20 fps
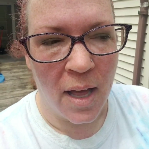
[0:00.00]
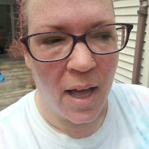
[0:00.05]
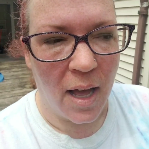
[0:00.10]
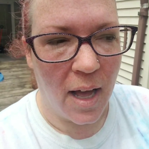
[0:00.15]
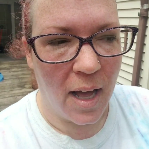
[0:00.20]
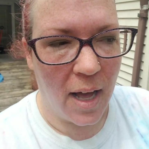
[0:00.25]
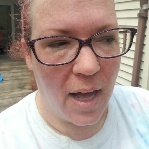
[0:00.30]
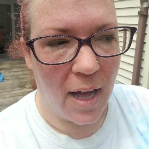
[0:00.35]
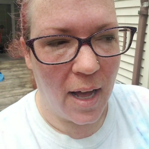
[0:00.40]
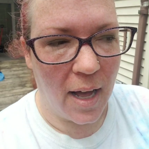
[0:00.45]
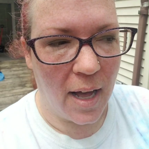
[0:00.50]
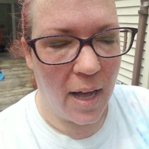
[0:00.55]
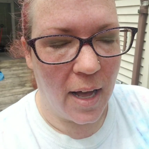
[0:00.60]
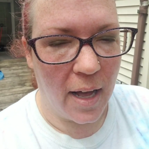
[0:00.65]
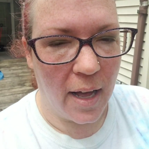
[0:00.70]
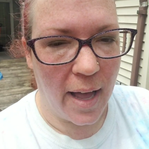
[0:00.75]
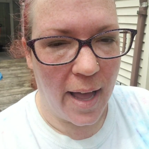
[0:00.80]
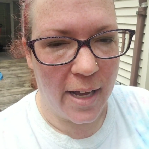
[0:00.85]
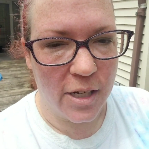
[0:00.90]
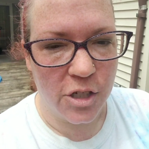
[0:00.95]

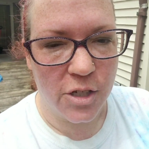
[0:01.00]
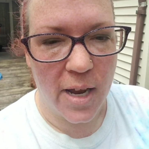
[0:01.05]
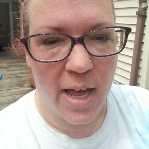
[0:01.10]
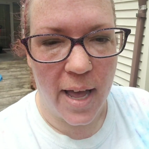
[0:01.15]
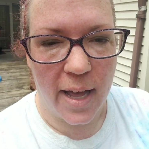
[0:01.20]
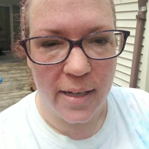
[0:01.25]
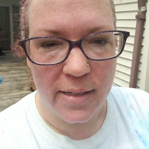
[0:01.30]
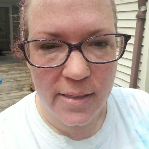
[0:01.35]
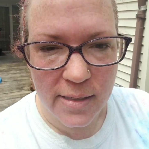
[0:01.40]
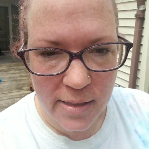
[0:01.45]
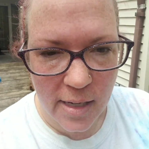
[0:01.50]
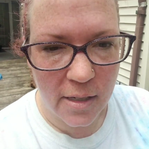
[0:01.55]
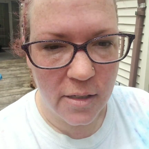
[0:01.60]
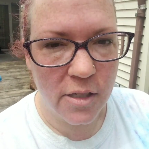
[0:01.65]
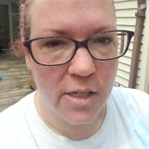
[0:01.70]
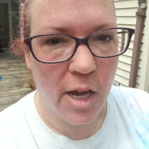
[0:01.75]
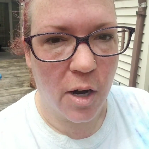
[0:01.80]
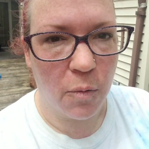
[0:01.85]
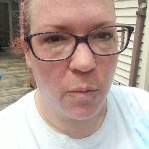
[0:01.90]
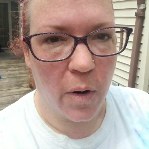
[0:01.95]
uh, hashtag
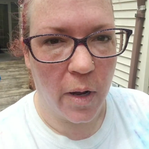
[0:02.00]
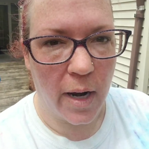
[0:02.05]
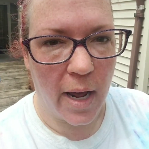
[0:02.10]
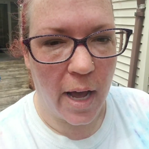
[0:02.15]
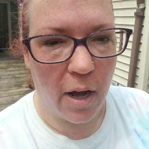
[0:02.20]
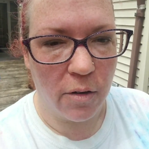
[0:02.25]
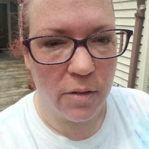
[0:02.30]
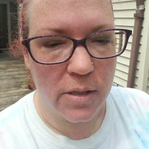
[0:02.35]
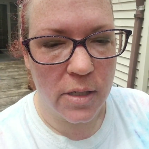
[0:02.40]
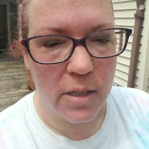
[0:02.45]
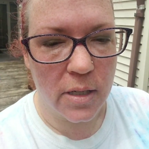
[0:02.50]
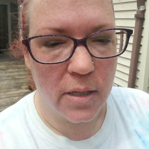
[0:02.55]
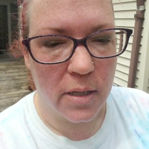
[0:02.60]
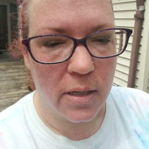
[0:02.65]
Suns Out Run Out.